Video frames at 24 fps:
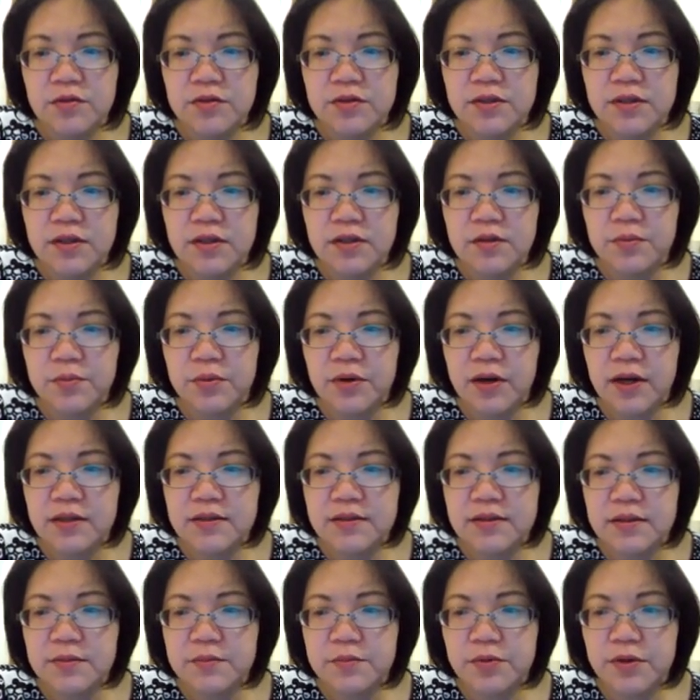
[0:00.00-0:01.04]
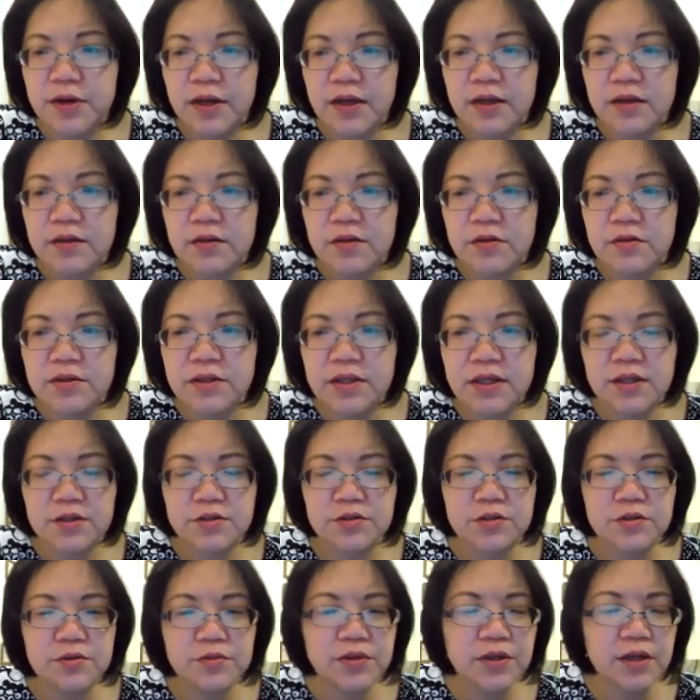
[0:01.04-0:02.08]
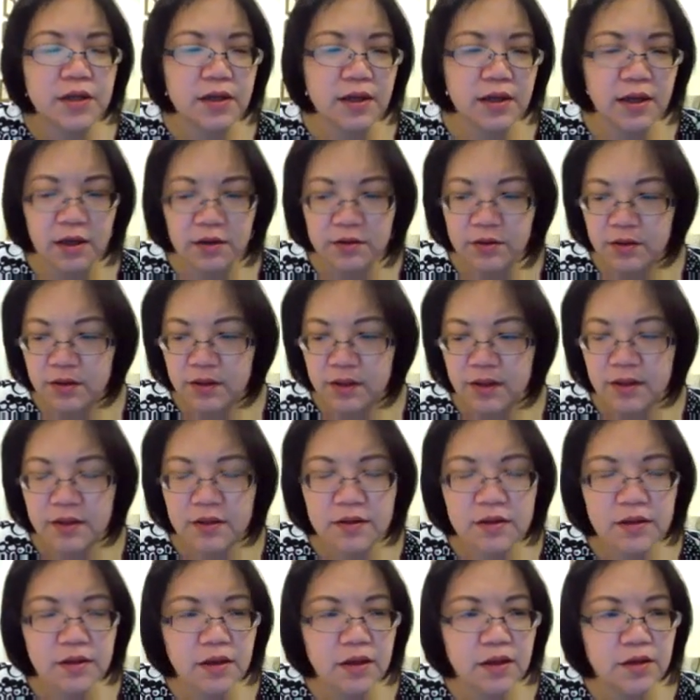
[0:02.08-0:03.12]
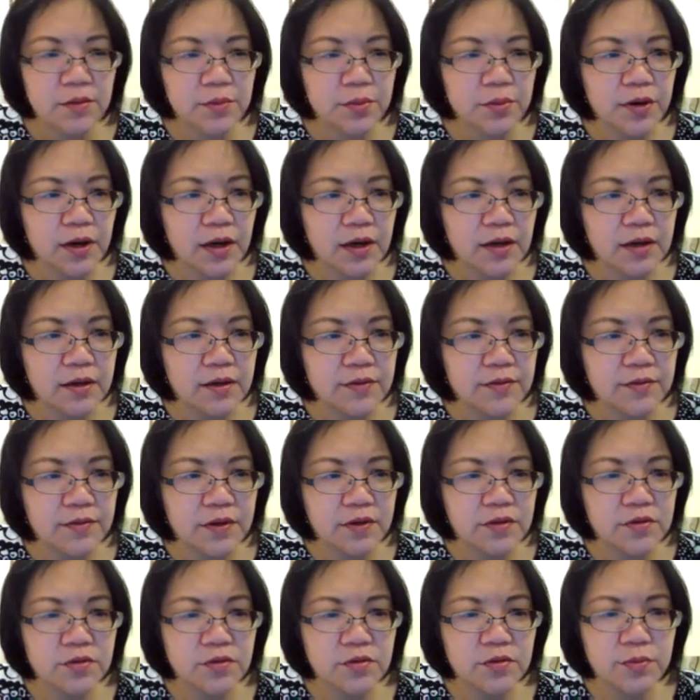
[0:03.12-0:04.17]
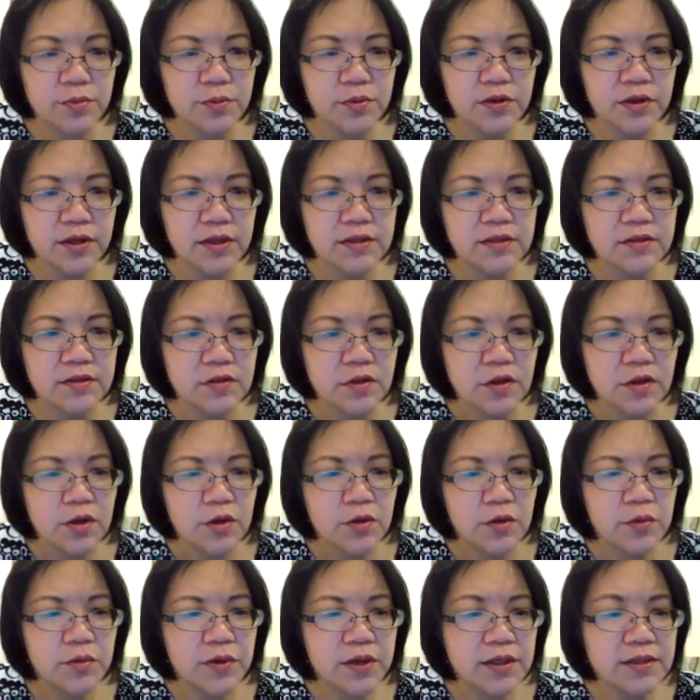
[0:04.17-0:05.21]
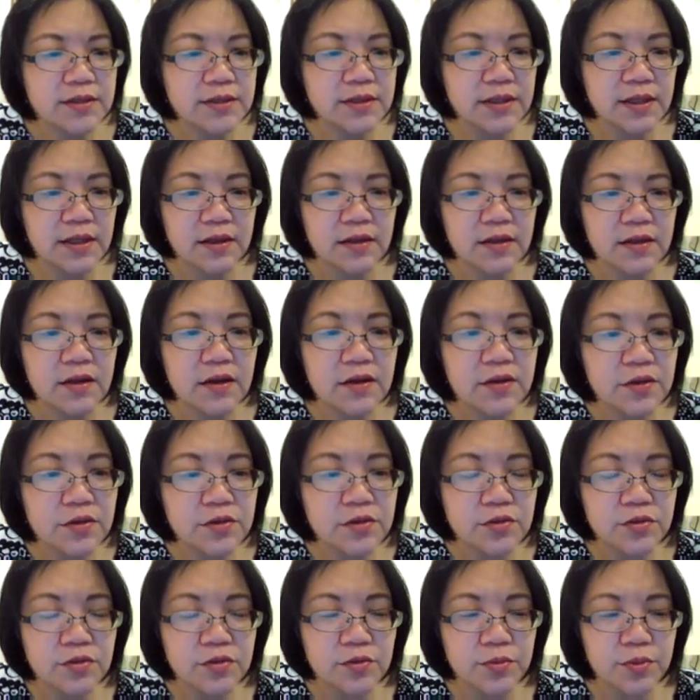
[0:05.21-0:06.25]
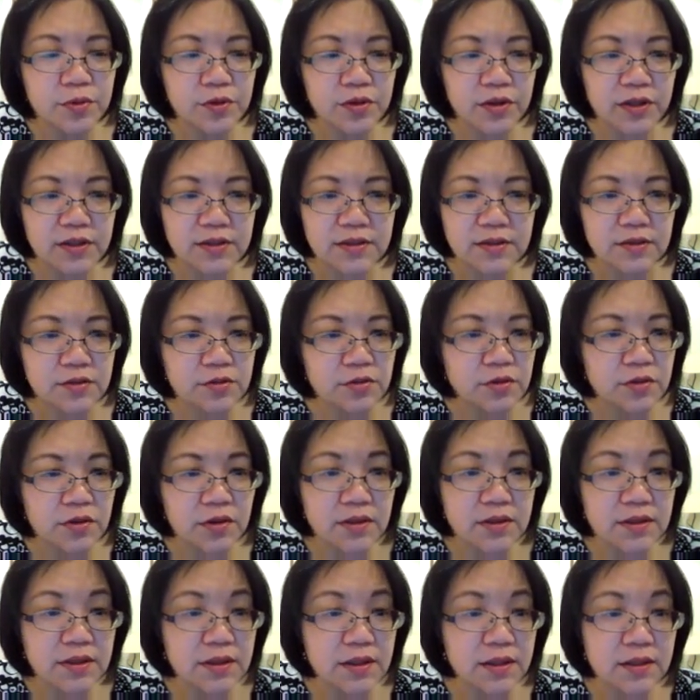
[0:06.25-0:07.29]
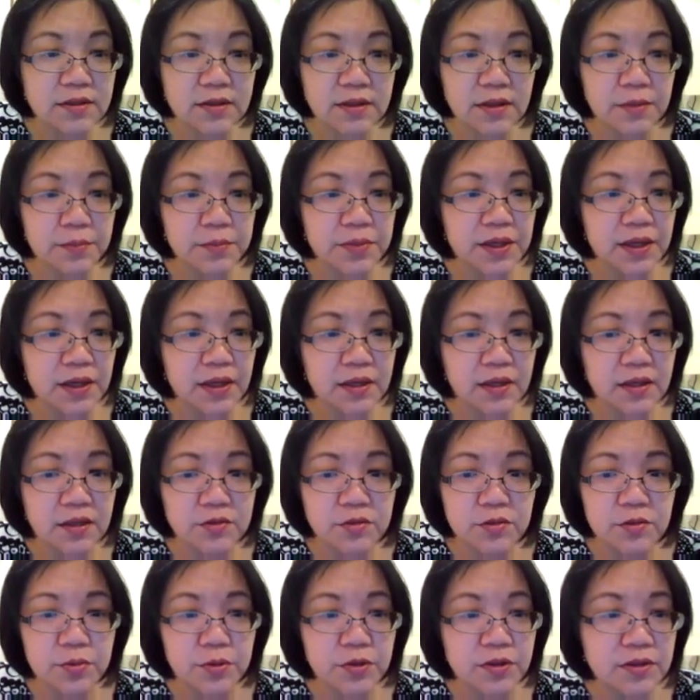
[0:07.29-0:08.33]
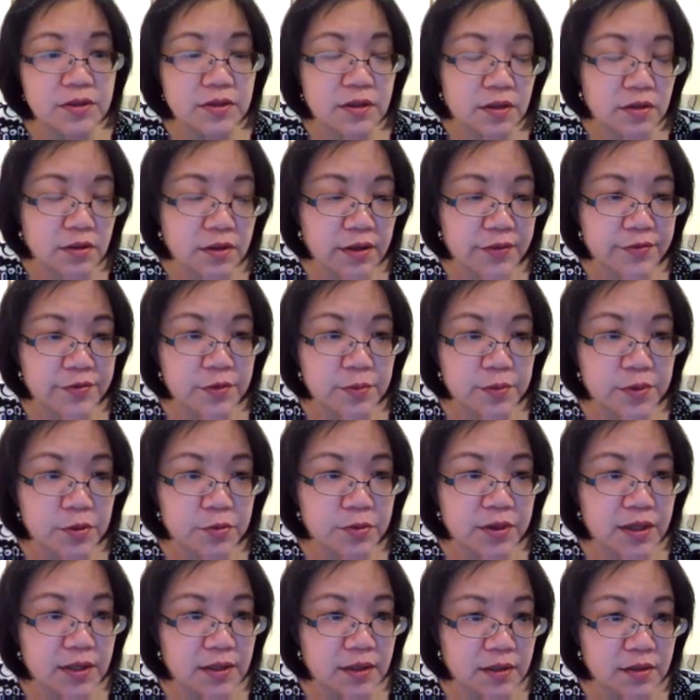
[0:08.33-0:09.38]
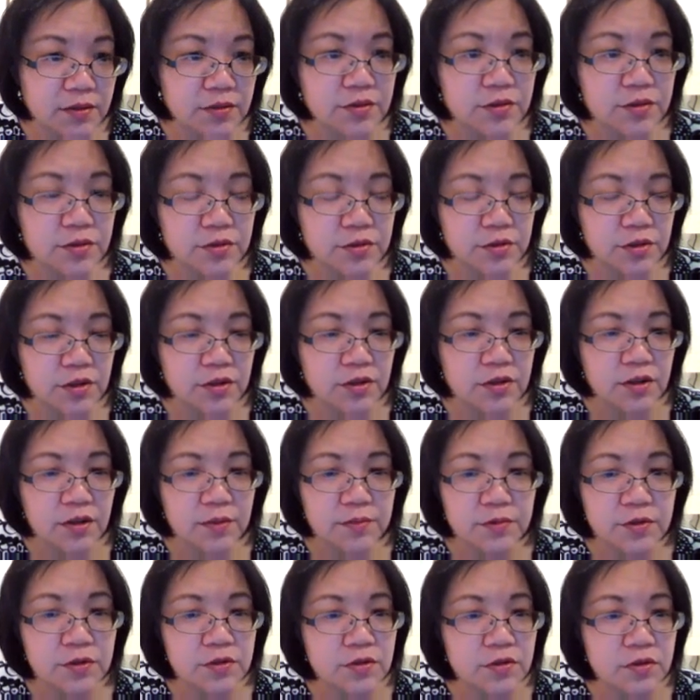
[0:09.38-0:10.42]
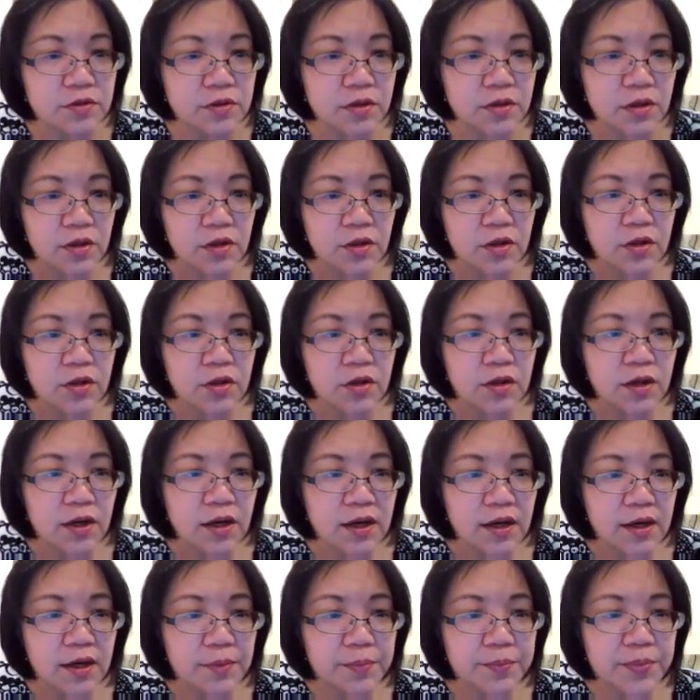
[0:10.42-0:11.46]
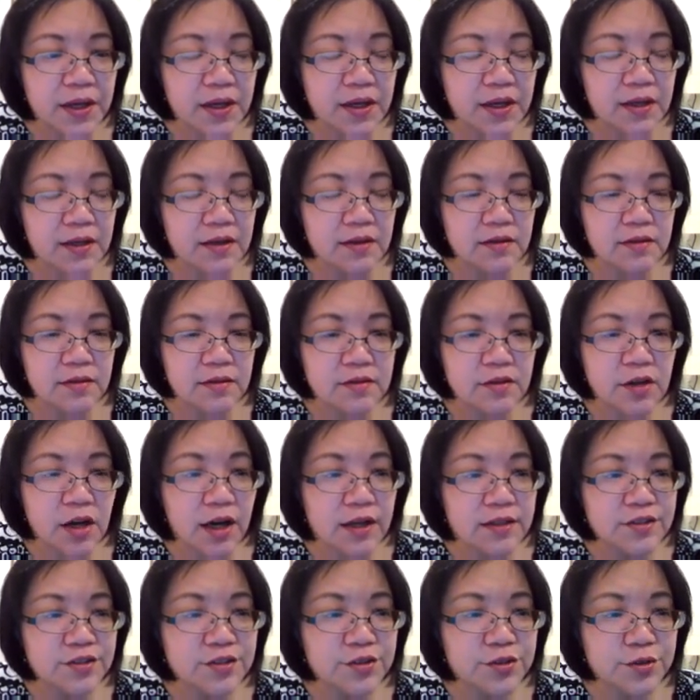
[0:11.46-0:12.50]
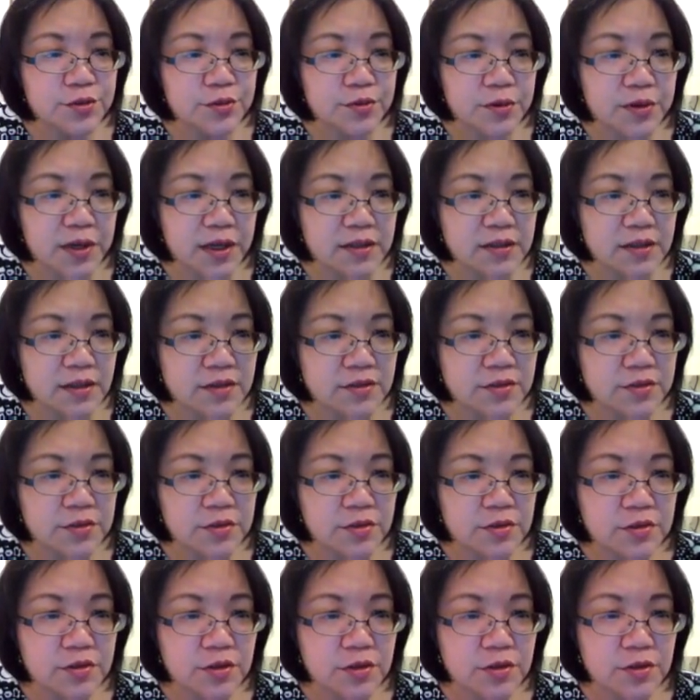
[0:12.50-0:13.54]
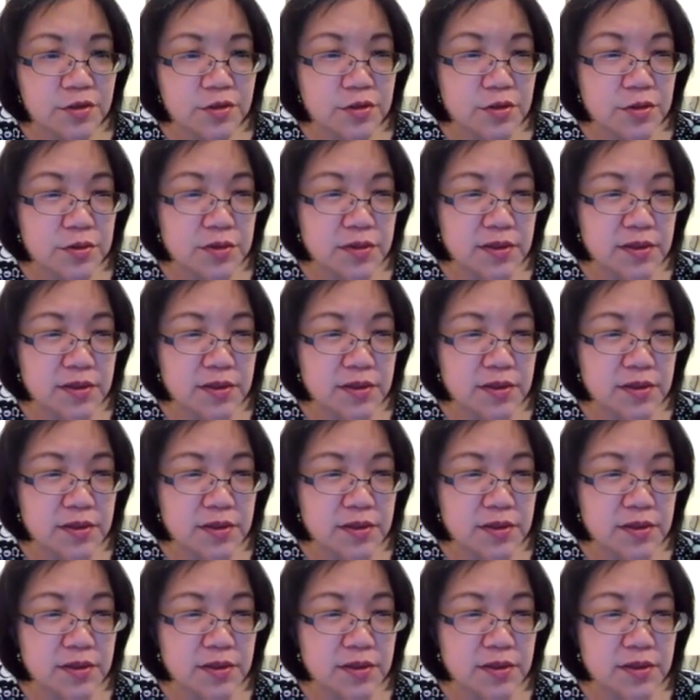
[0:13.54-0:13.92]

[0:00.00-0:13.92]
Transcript: using the bracket notation. We can calculate the inner product of these 2 points. We can take another 2 points. So these can be any 2 points. They don't have to be right next to each other. I'm just picking dots turned right next to each other